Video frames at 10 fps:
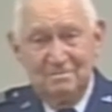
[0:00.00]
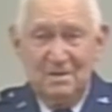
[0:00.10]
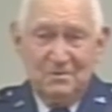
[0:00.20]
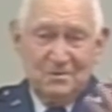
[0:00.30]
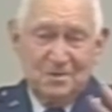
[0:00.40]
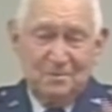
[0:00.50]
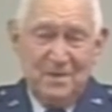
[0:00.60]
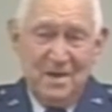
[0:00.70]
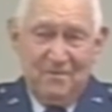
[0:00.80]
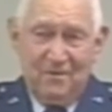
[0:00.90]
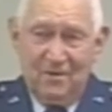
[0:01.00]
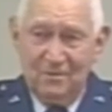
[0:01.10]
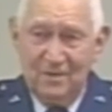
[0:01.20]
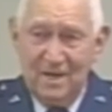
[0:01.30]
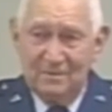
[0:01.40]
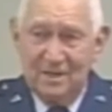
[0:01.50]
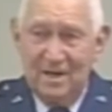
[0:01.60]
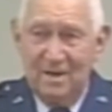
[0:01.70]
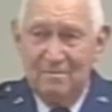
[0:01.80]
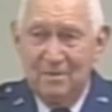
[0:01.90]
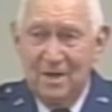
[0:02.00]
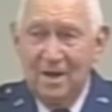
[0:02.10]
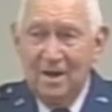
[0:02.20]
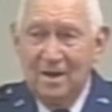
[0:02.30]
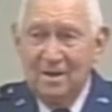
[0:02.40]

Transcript: they want us to pay for it. We haven't got any money.